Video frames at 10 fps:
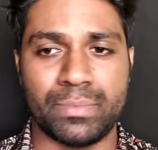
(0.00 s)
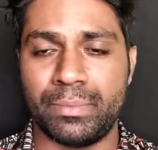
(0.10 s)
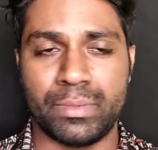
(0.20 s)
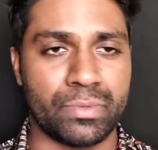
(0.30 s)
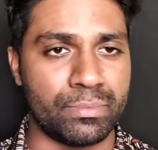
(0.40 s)

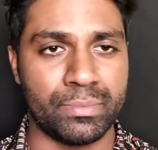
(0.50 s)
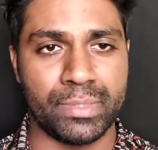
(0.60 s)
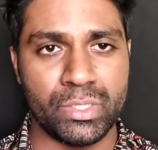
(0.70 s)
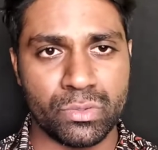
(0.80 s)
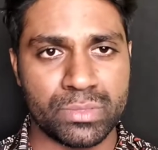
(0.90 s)
maybe from
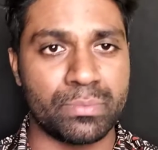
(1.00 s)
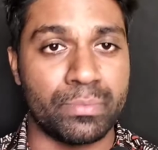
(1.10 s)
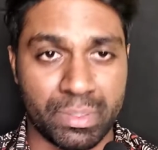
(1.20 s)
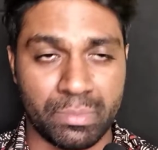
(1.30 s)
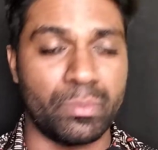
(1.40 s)
videos,
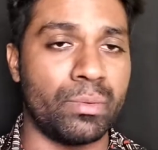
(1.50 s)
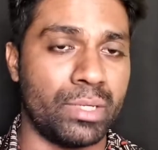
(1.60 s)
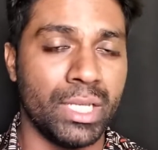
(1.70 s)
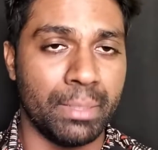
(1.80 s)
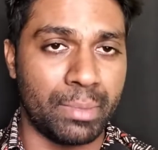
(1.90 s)

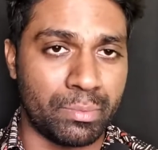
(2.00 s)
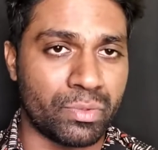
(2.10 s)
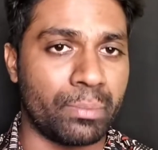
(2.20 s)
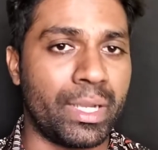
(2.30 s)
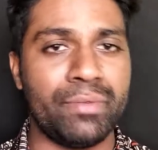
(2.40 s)
maybe
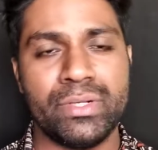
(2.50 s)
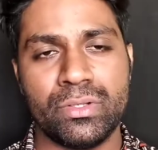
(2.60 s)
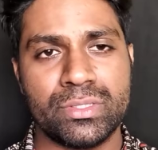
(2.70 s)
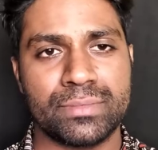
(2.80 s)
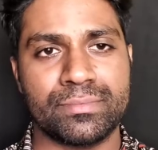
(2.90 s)
from my
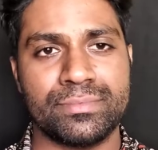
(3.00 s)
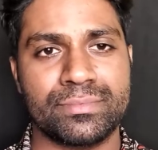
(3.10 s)
videos.